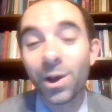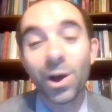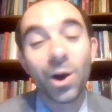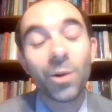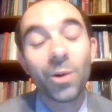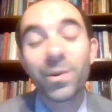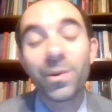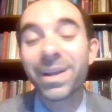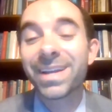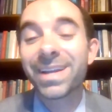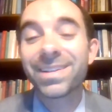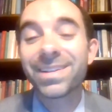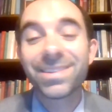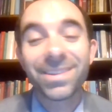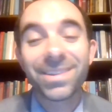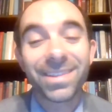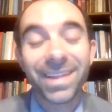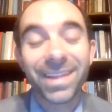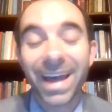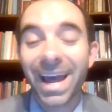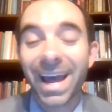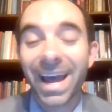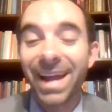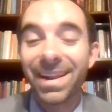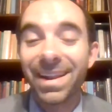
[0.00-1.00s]
Owing to
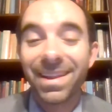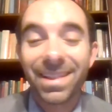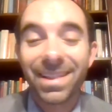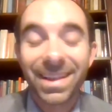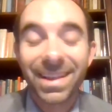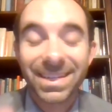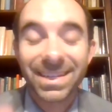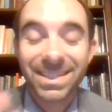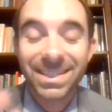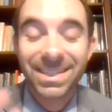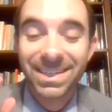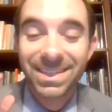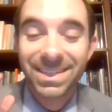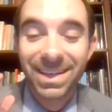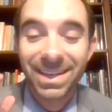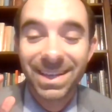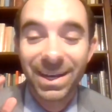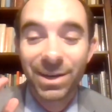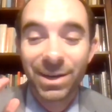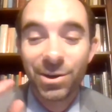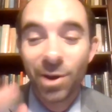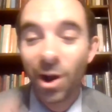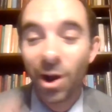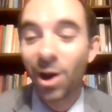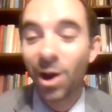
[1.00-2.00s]
that, this is the
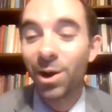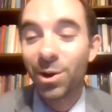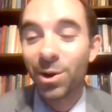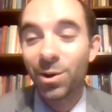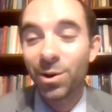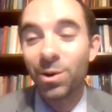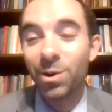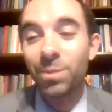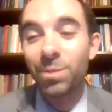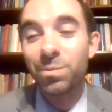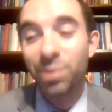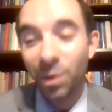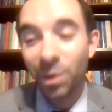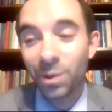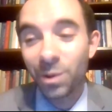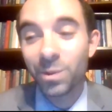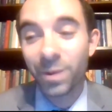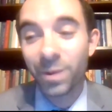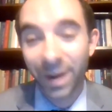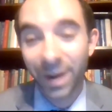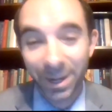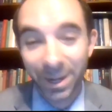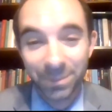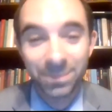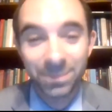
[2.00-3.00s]
inaugural
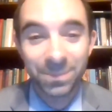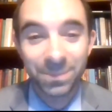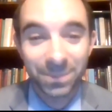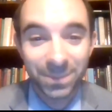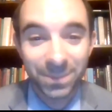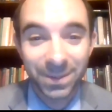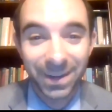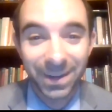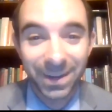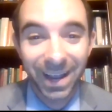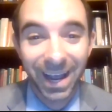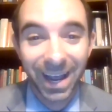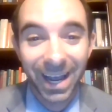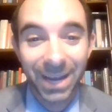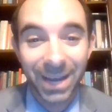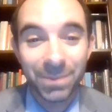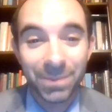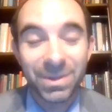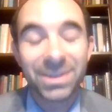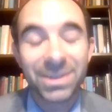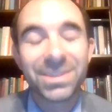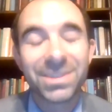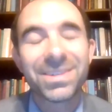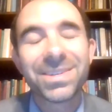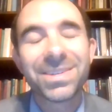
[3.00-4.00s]
program. I am
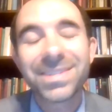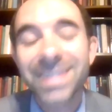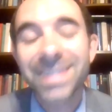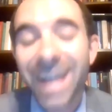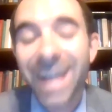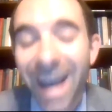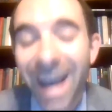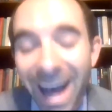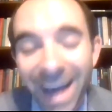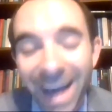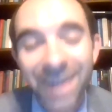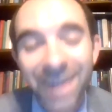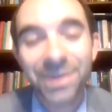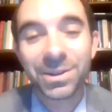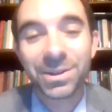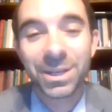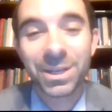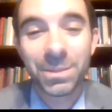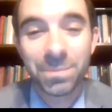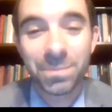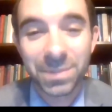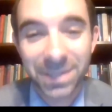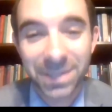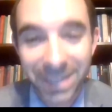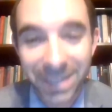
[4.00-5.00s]

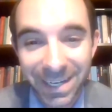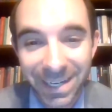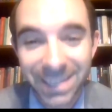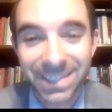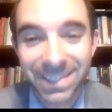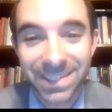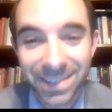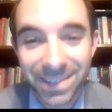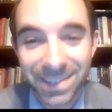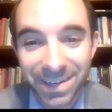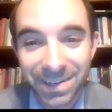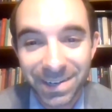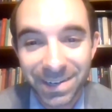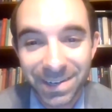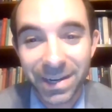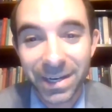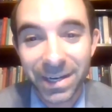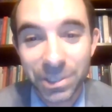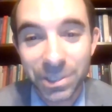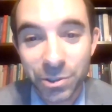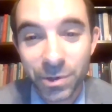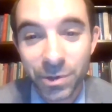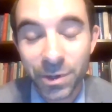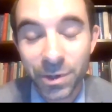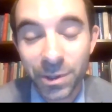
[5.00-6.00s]
entirely pleased to
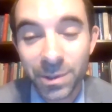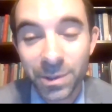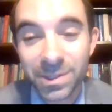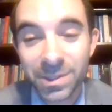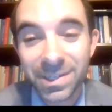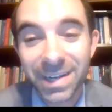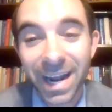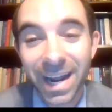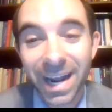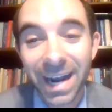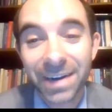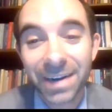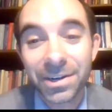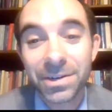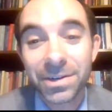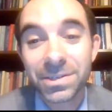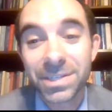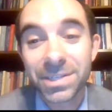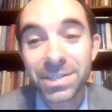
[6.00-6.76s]
introduce Dr.